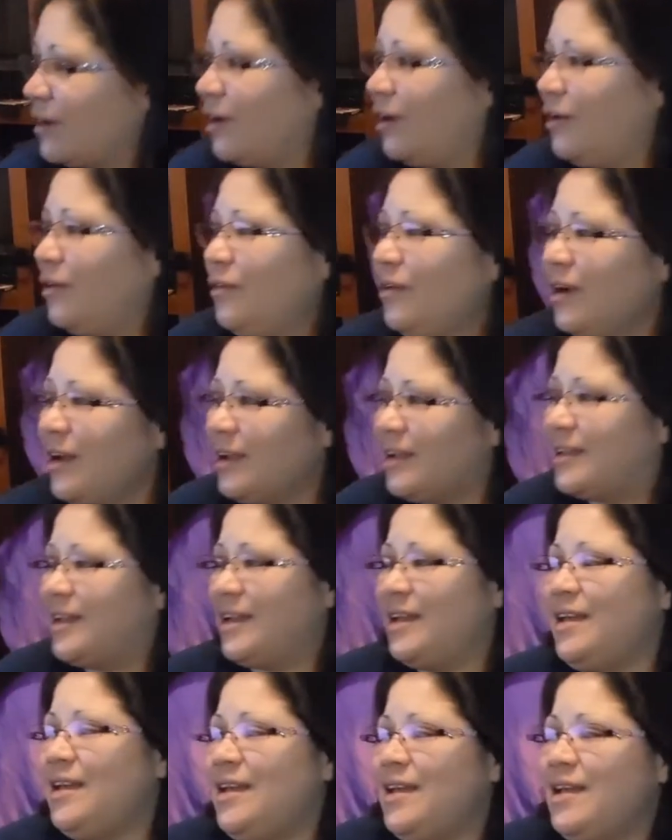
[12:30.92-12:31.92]
I go
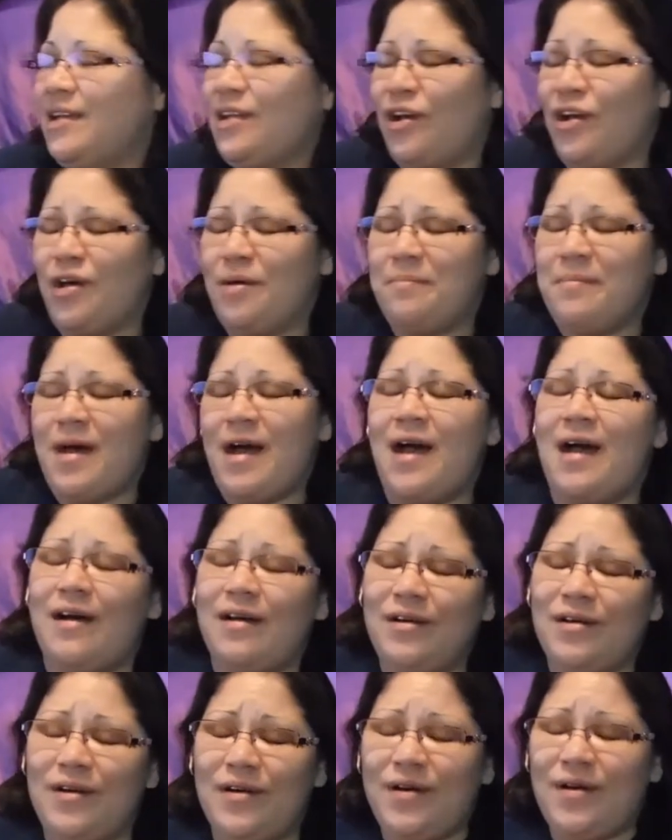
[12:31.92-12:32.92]
again on my
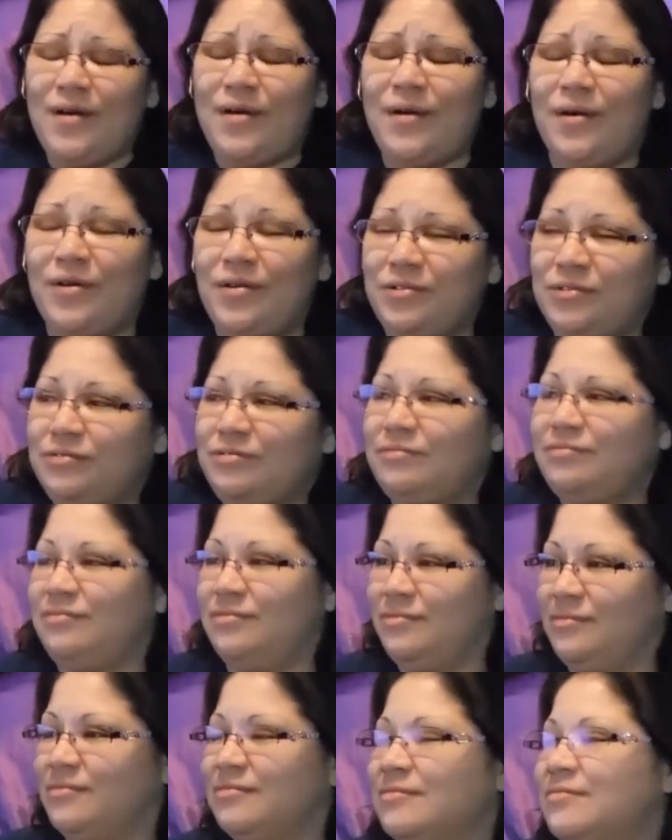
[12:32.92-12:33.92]
own.